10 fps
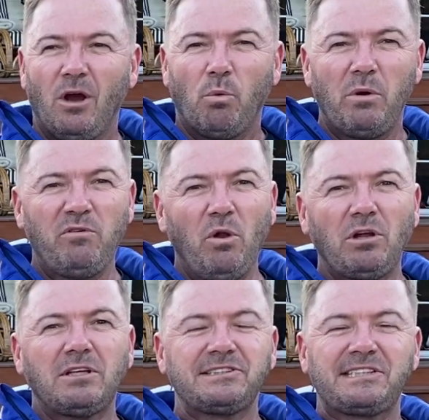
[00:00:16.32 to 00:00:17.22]
We've all
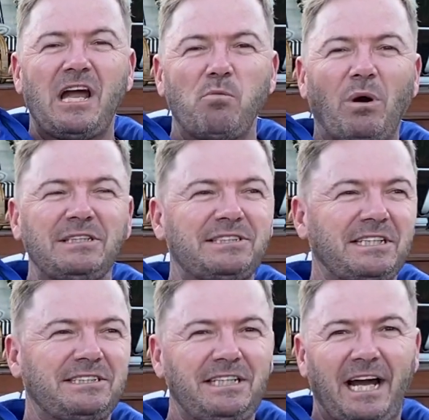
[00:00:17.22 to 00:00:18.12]
got the same
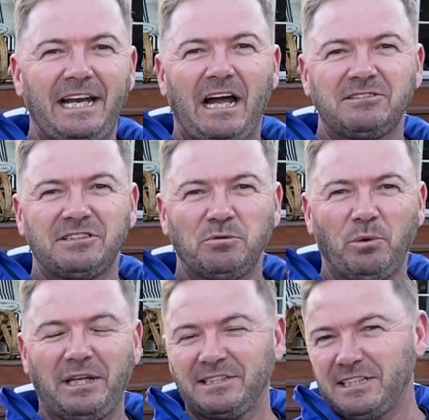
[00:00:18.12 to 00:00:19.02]
168 hours in the
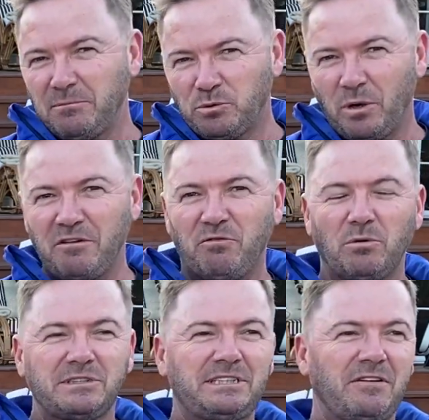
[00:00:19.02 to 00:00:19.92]
week, the same
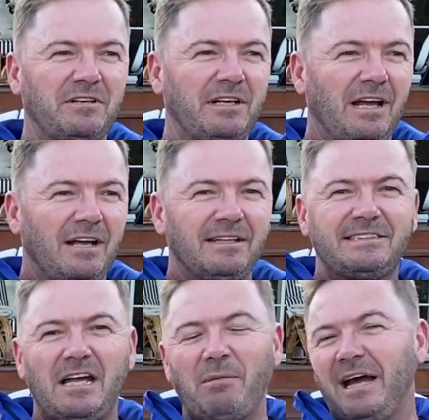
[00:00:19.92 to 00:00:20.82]
24/7, the
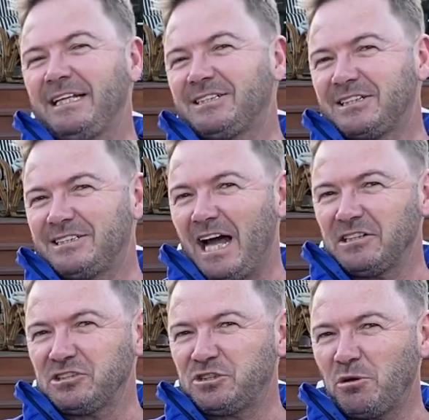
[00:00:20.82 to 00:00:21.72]
same
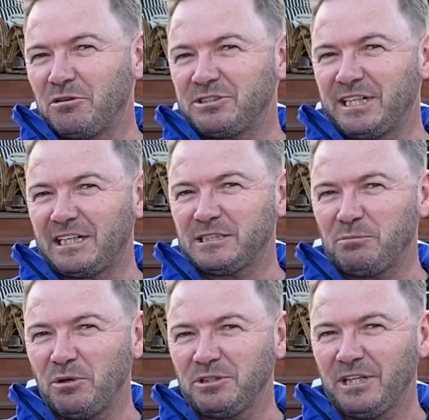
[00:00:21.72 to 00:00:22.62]
86,200 seconds
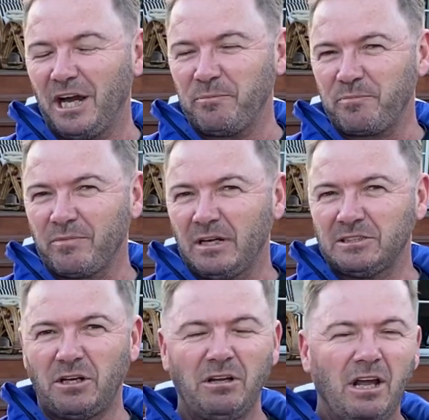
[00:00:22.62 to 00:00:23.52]
per day.
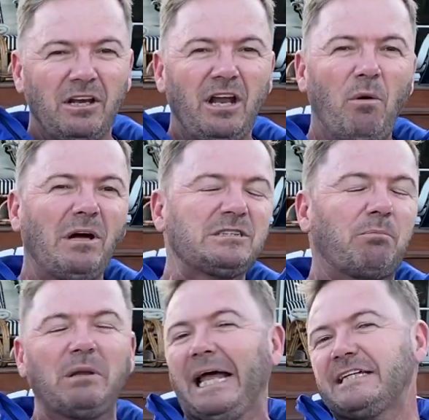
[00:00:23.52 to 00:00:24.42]
So no one's
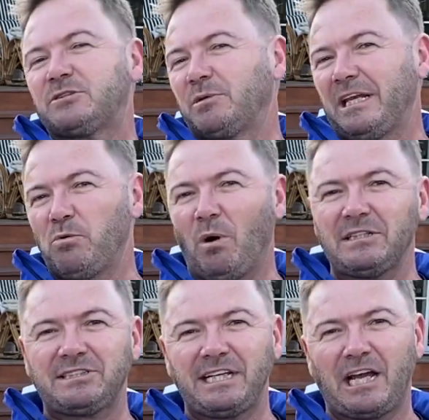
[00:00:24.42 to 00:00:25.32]
blessed with any
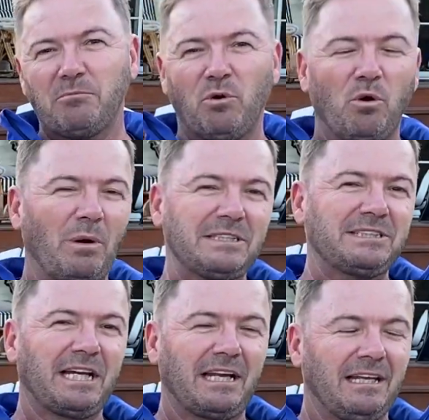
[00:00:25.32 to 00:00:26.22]
1 second more, 1
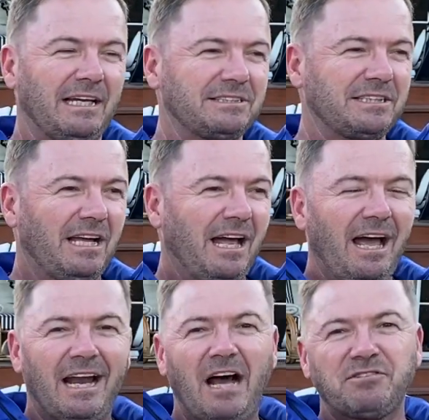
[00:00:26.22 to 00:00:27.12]
second less.
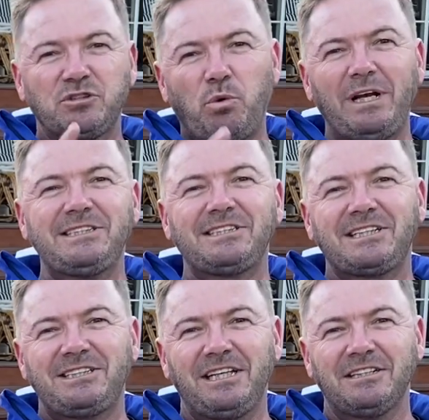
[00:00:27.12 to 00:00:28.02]
And after
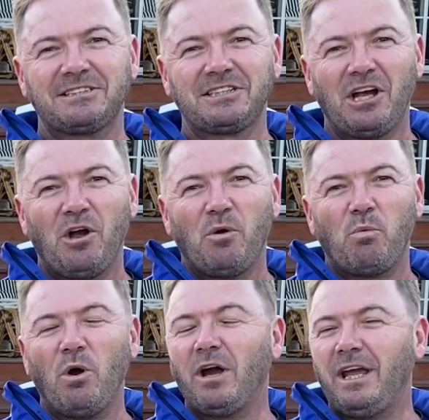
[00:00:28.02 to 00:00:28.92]
26 years
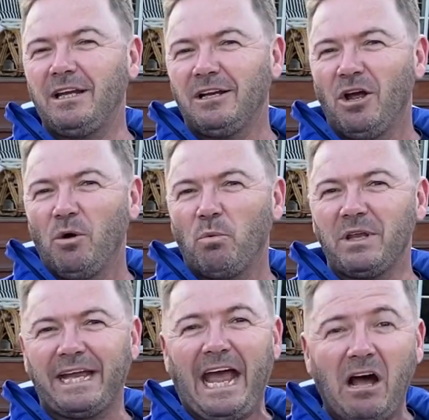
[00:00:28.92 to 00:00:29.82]
working with
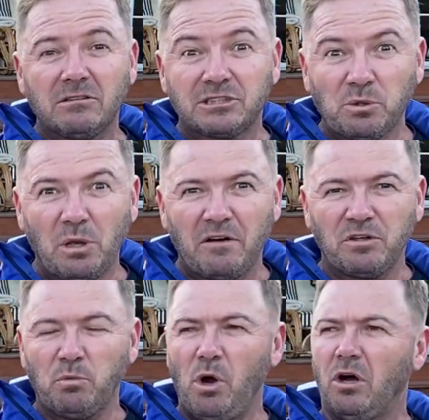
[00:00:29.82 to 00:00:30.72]
accountants all over
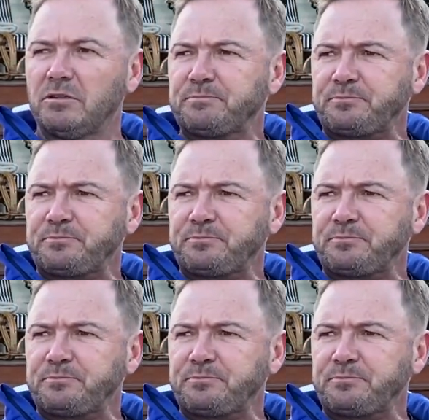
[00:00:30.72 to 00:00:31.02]
the world,